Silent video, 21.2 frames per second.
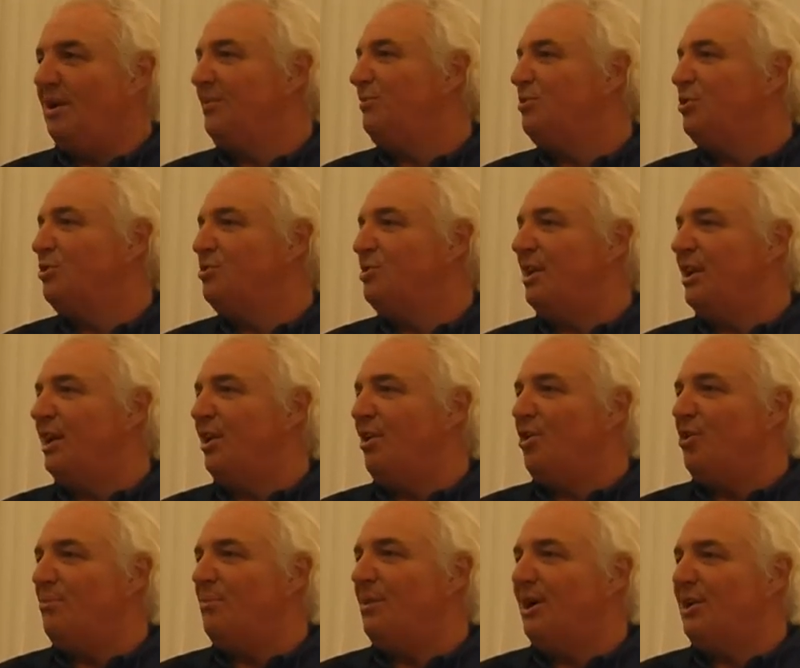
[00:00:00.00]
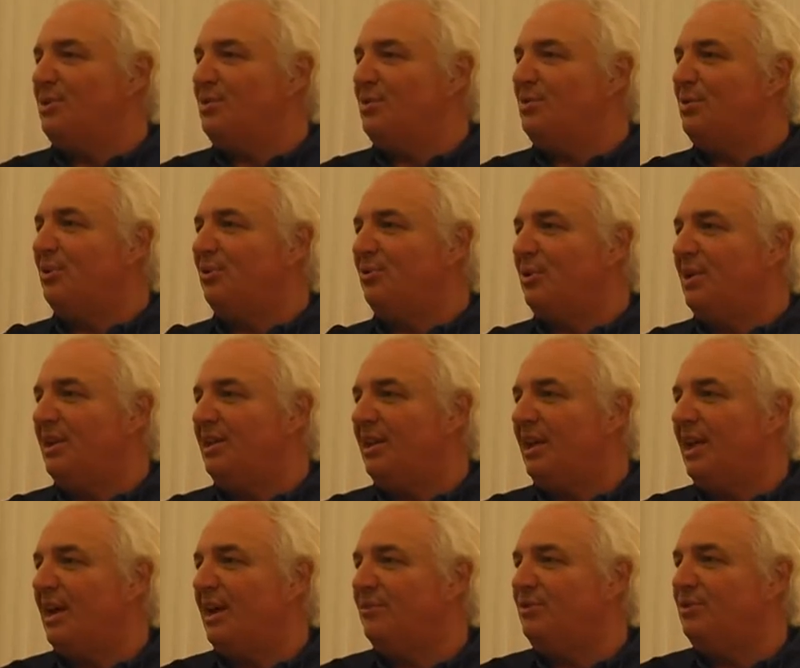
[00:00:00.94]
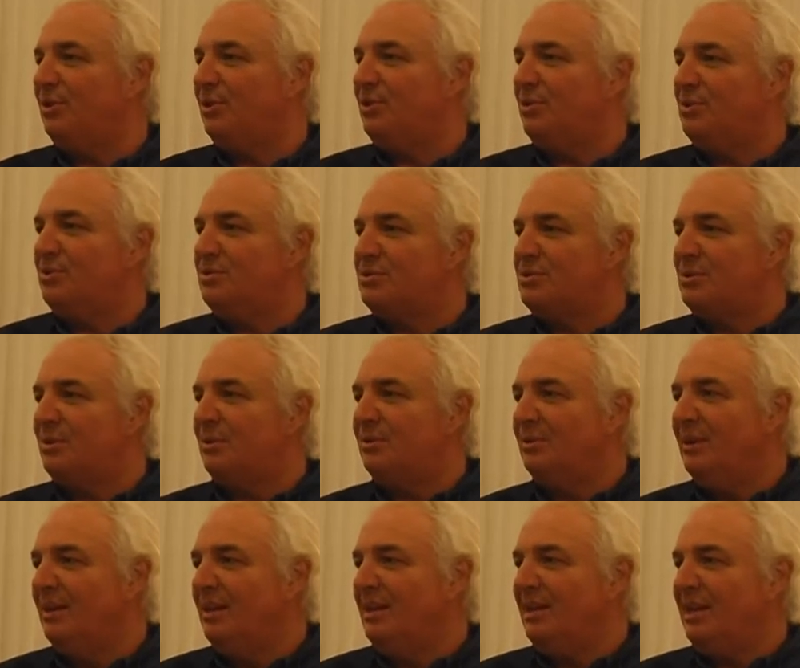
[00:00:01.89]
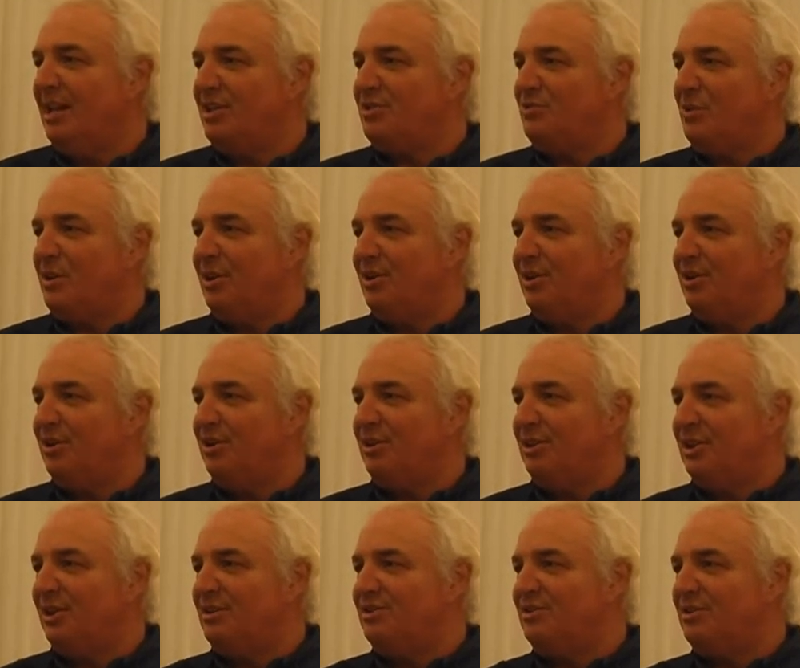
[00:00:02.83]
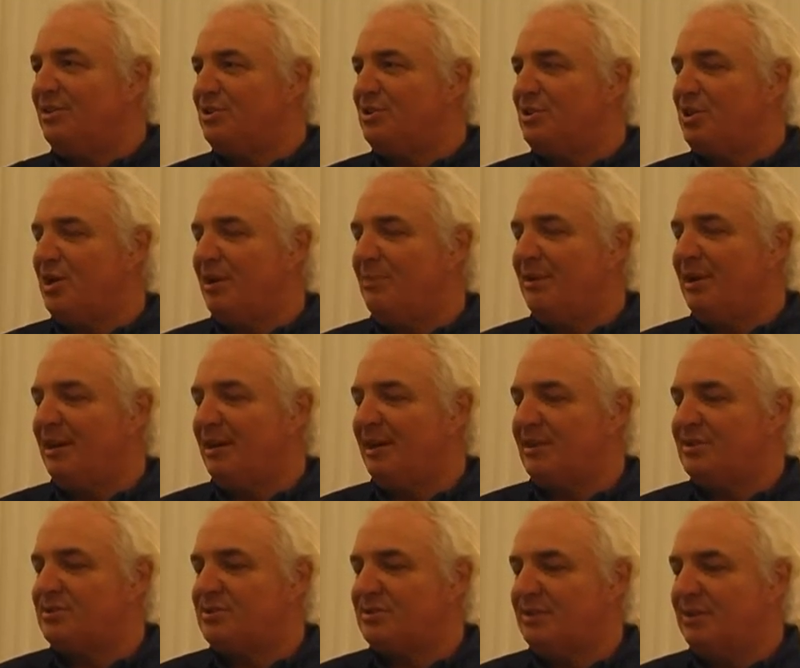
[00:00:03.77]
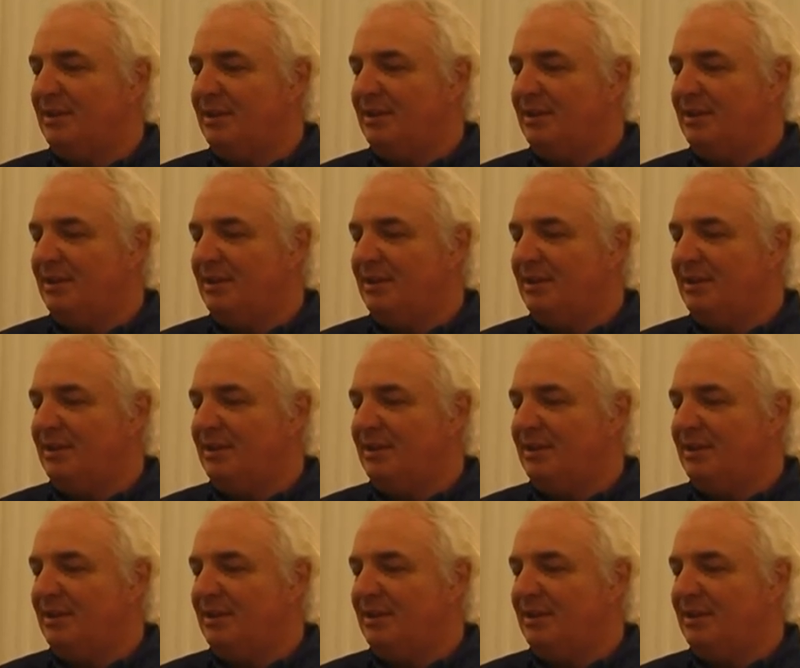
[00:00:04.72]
usually get home by 2 or 3 in the afternoon. So that's one of the good things of the job, I guess.